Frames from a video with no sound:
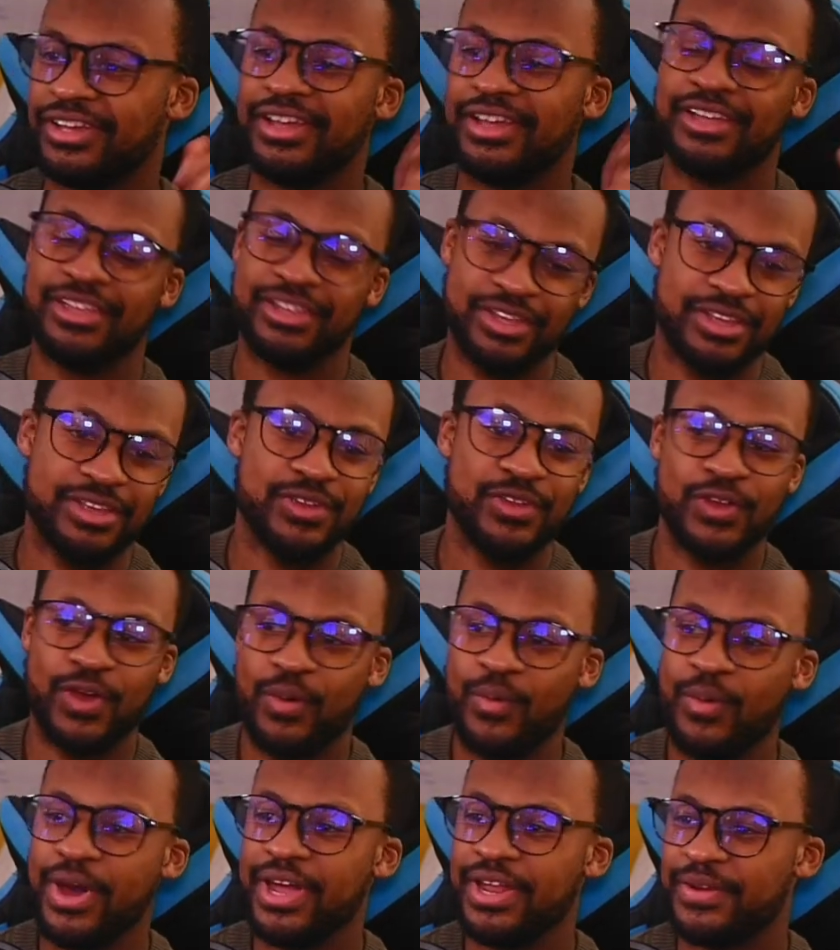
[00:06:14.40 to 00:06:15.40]
You know
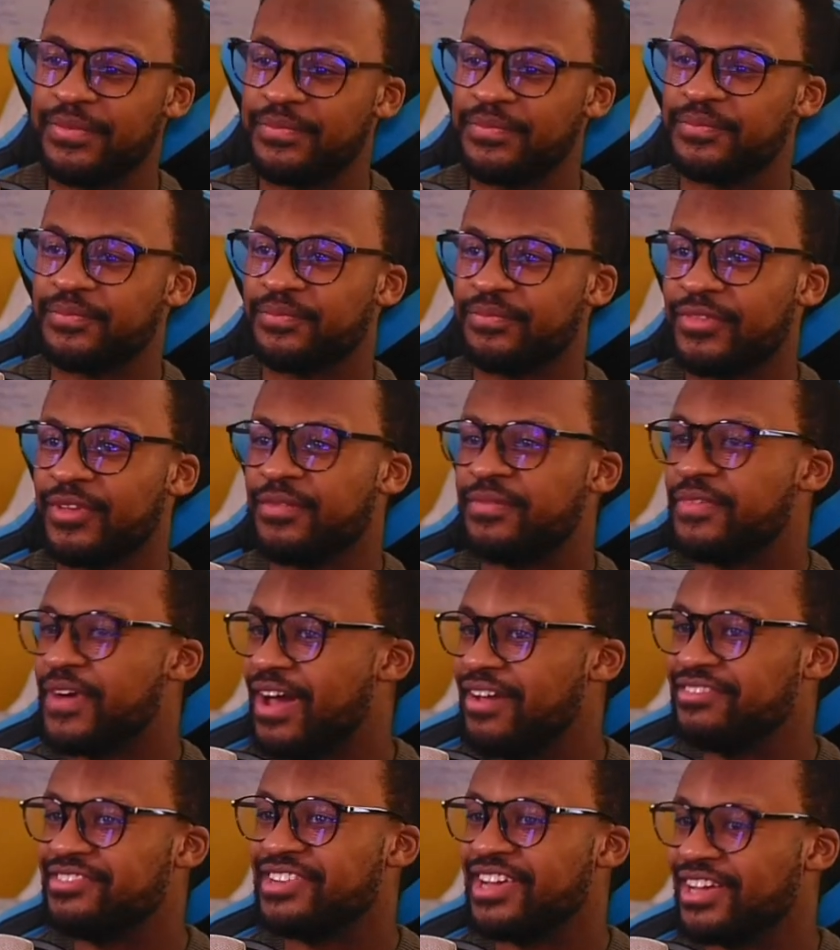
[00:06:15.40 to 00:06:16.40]
what? 5
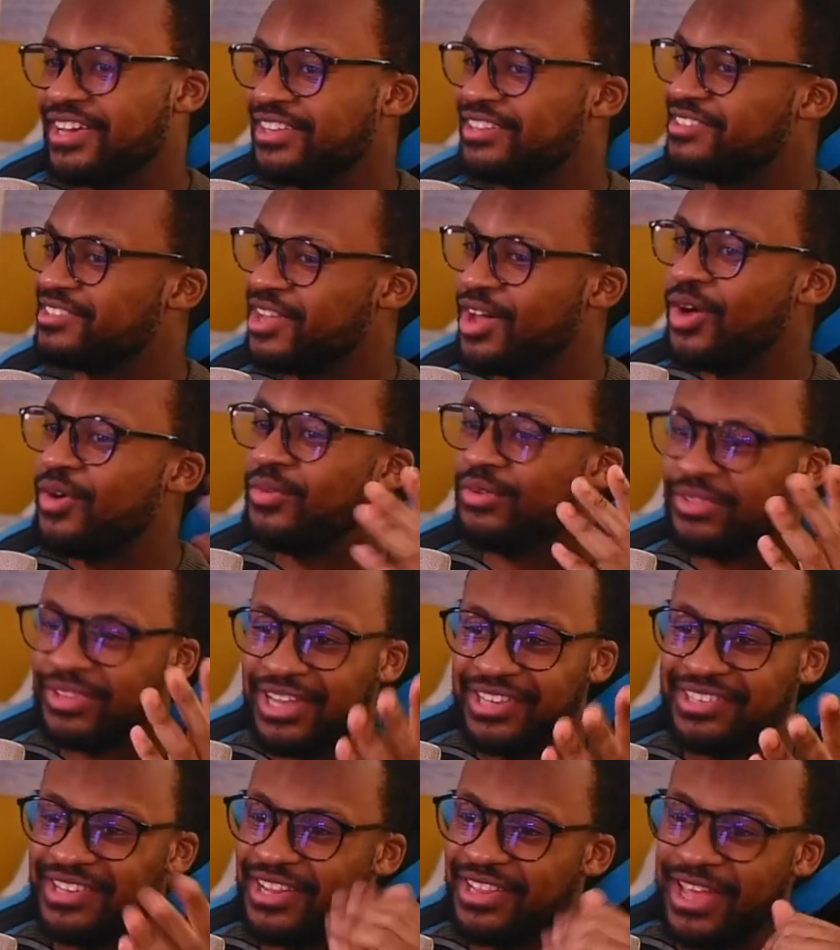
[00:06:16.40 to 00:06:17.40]
seconds, though? That's
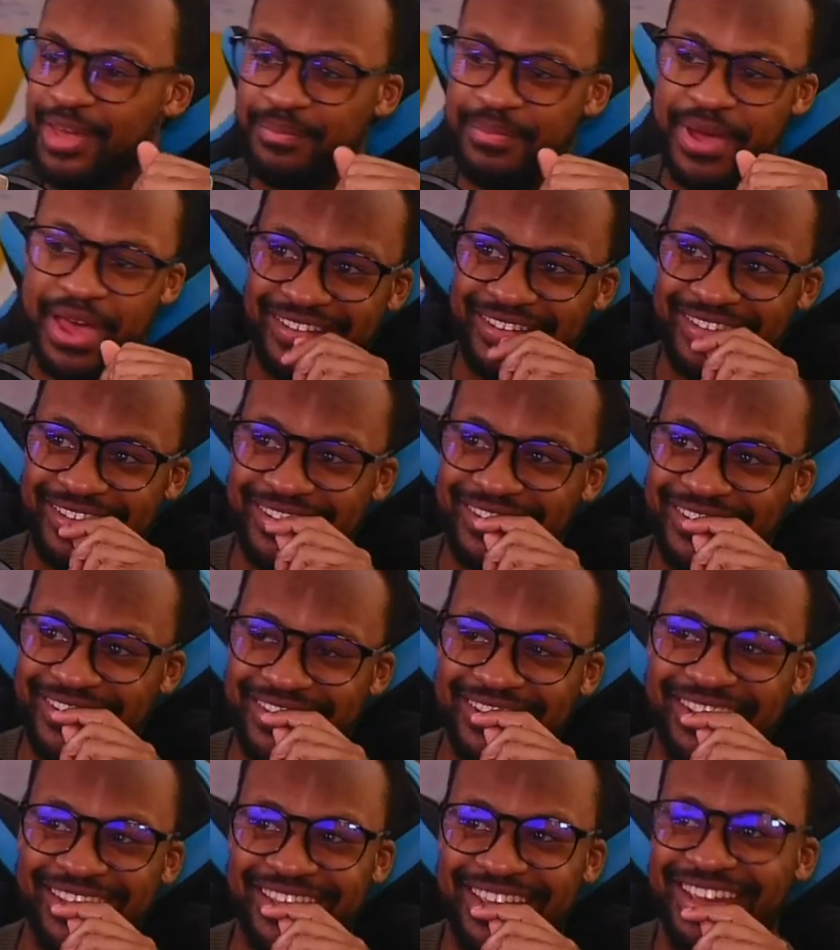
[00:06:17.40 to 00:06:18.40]
not that bad.
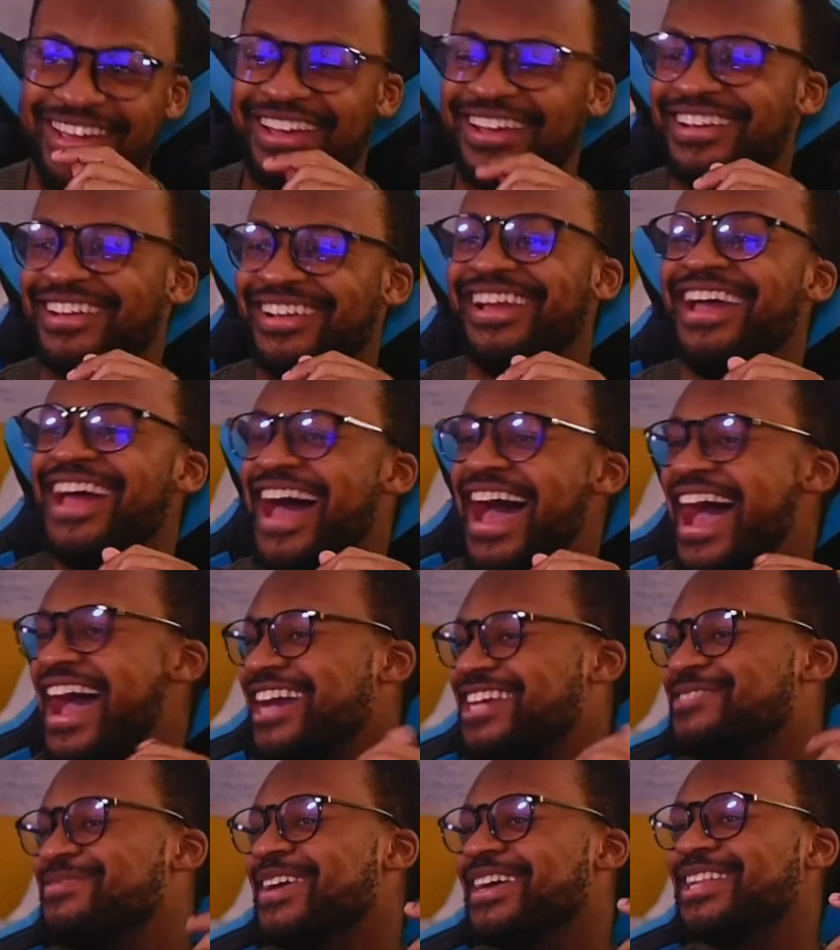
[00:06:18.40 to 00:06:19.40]
I
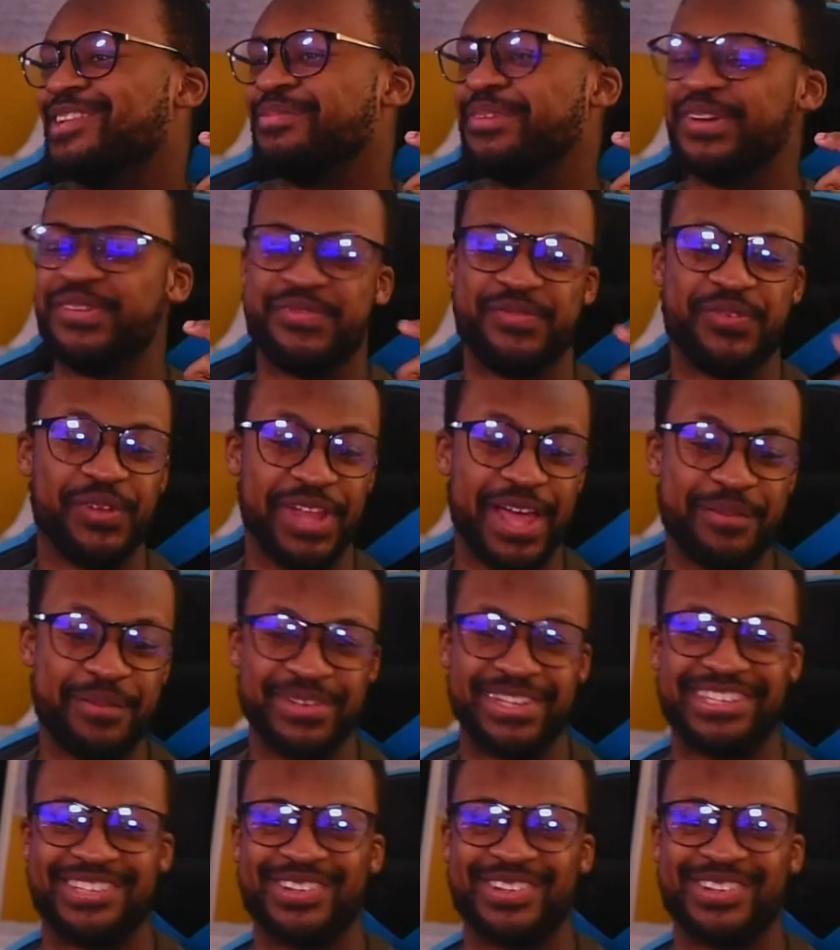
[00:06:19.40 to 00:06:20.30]
expect it to be a full episode.